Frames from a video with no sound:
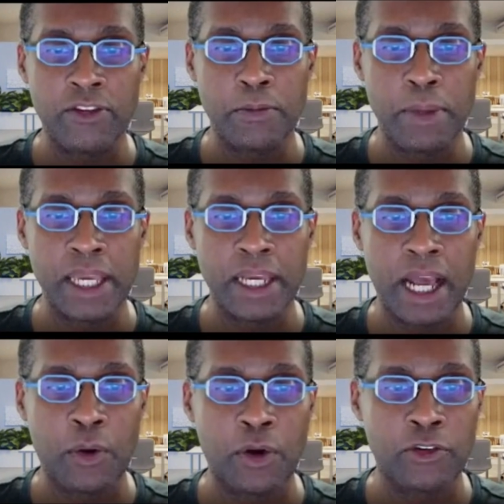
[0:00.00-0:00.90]
make it
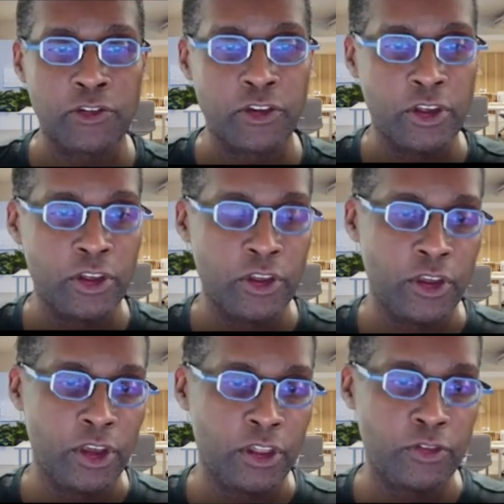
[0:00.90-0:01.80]
ours.
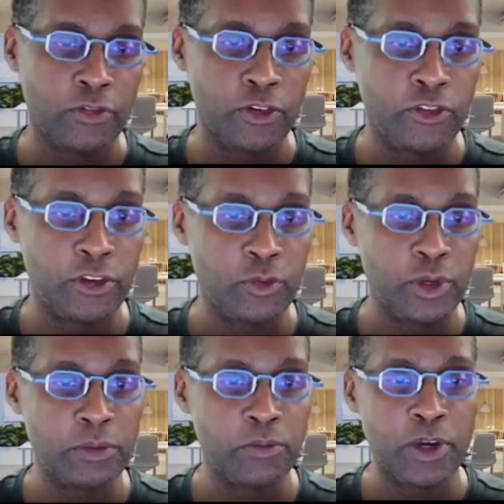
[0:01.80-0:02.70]
The first is we
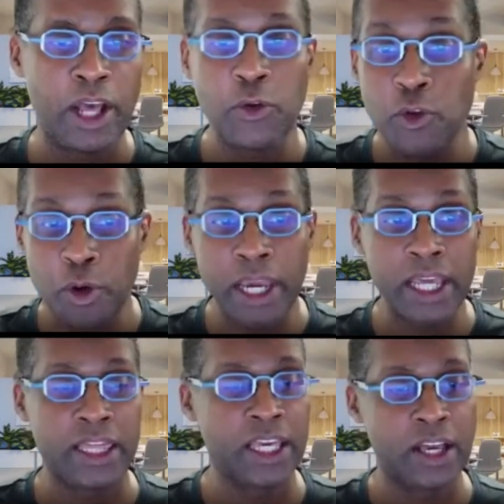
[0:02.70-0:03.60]
can, without knowing
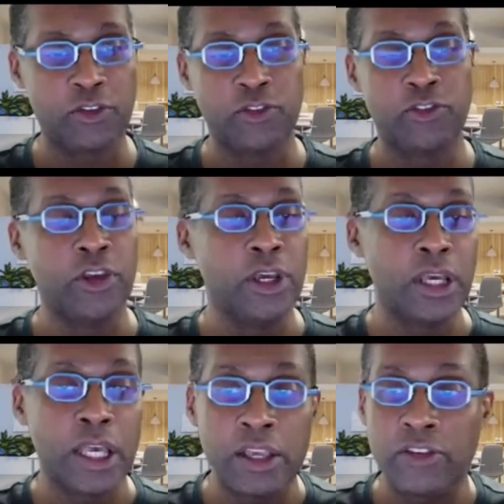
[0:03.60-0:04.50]
anything else,
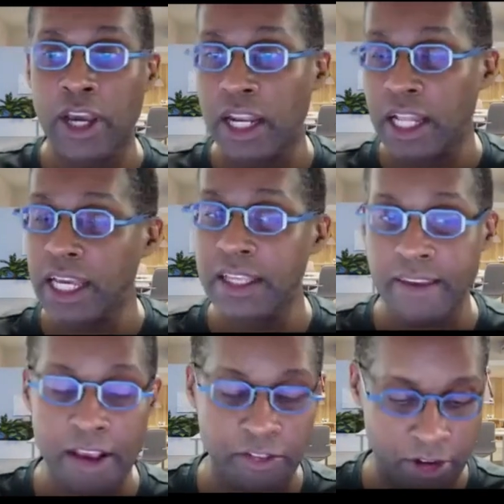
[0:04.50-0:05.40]
it's kind of like a
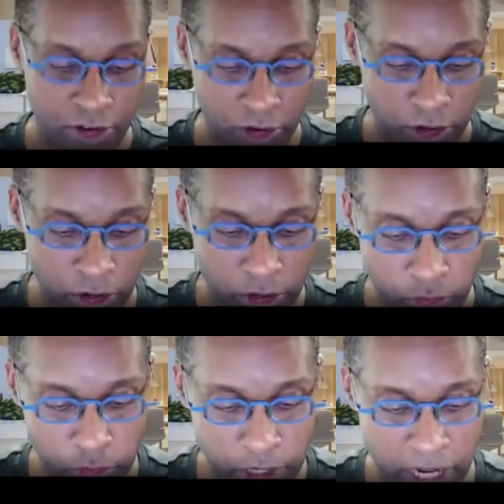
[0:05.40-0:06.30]
text editor.
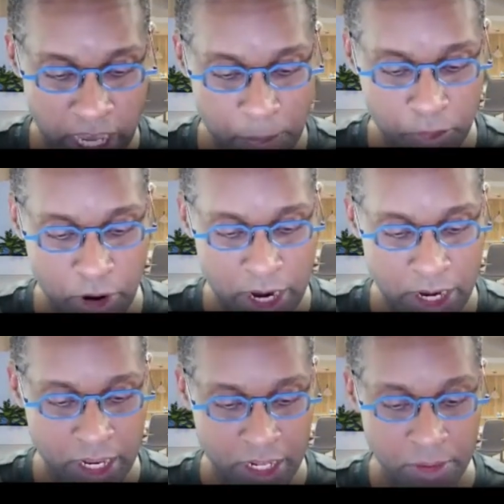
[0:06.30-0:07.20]
So you can hop right in.